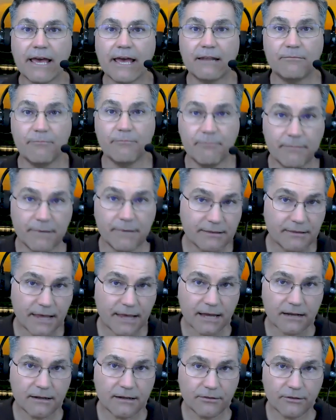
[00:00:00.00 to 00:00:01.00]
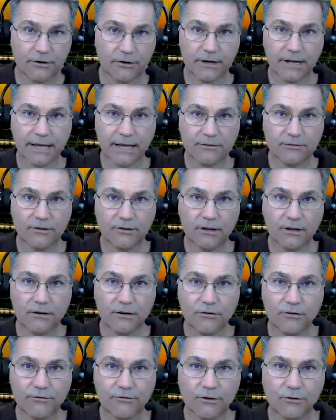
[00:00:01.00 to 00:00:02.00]
admit that in their exit
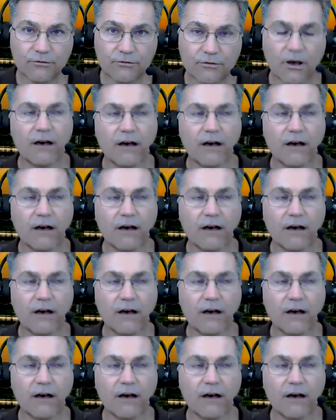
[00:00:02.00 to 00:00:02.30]
interviews.